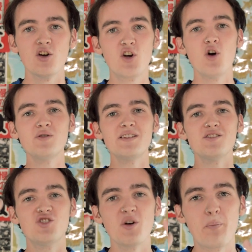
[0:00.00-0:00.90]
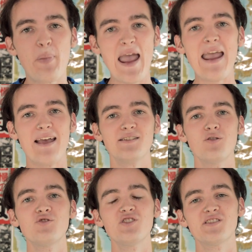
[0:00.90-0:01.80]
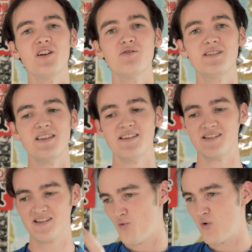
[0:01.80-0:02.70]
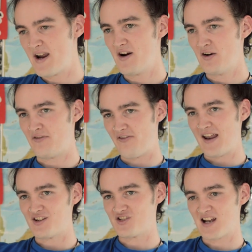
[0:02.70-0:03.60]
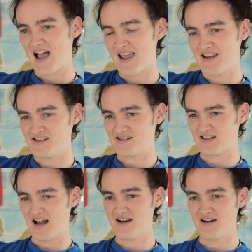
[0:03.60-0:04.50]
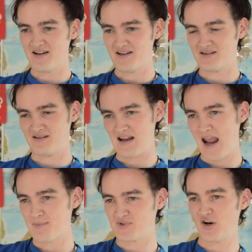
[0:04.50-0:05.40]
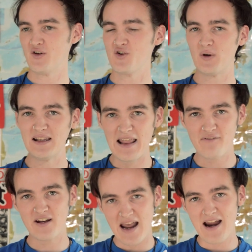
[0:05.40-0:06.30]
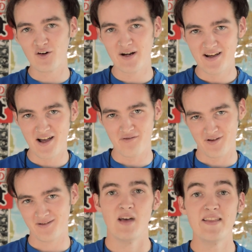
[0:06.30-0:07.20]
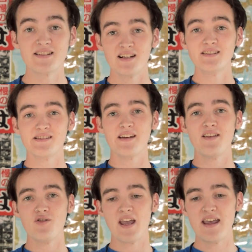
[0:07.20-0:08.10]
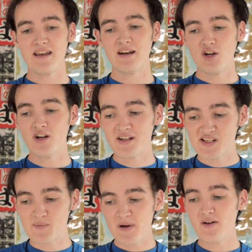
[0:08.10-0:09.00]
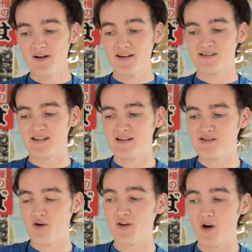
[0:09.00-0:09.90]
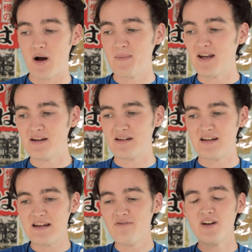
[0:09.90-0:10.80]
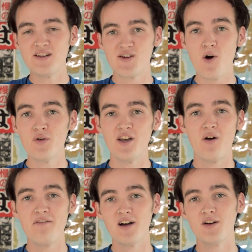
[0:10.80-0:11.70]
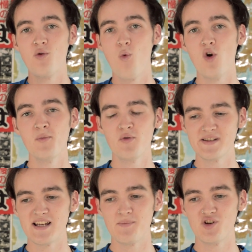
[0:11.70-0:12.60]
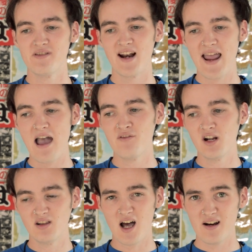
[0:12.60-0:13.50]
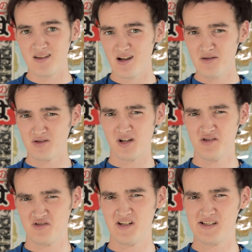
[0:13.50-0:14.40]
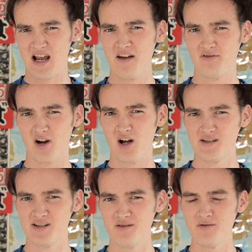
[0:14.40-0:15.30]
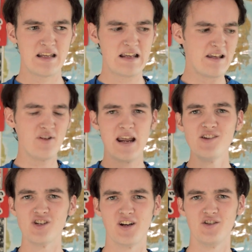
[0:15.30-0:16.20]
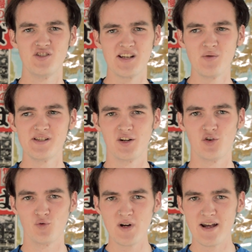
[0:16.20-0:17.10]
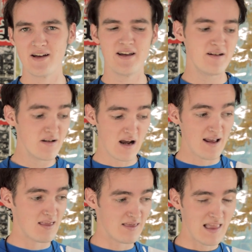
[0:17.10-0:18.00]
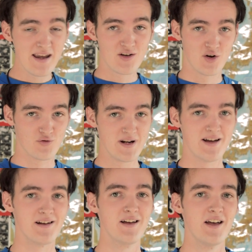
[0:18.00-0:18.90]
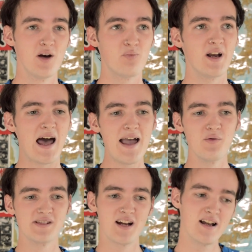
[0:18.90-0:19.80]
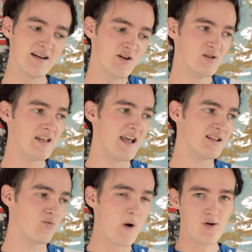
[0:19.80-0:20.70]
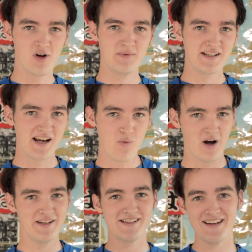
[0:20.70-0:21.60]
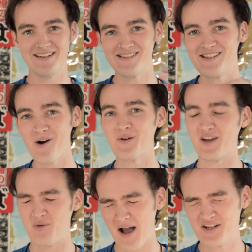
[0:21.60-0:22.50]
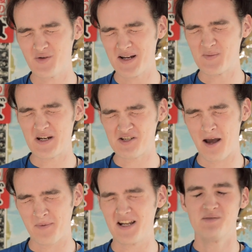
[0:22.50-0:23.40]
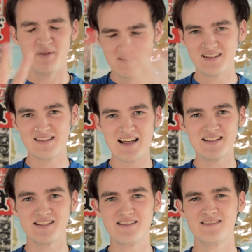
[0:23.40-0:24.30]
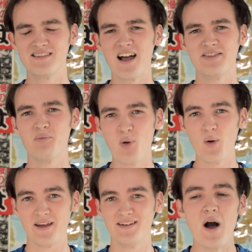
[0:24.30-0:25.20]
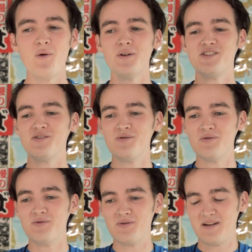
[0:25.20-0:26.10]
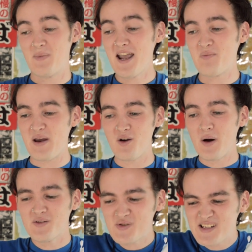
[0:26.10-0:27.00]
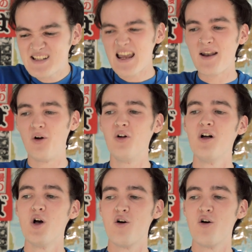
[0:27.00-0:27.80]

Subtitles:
go to Japan. Don't just go to this weird fetishized kind of amp turned to 11 area of it. And that's not to say that you can't get a good experience in Tokyo. I mean, even in Tokyo, I've gotten a warmer reception than I have in a lot of the other countries I've gone to. Even Asian countries. I went to Korea and I like Korea, but I was not nearly as welcomed as I was in Tokyo. Mind you, I speak Japanese, but that's not the point. Why would you, in my opinion, why would you settle